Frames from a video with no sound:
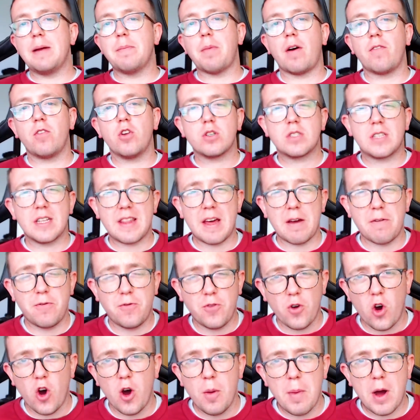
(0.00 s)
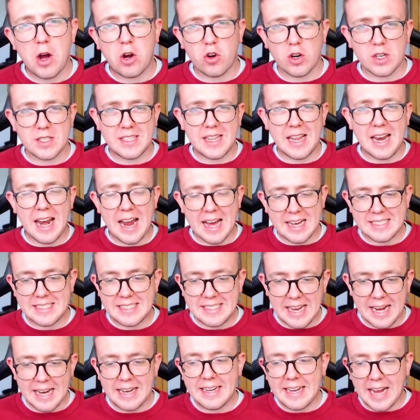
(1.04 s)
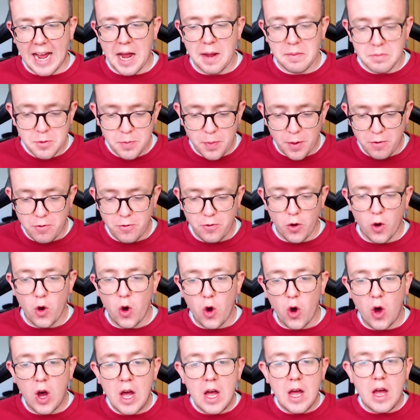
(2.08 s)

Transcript: I've looked at their form across the last ten games before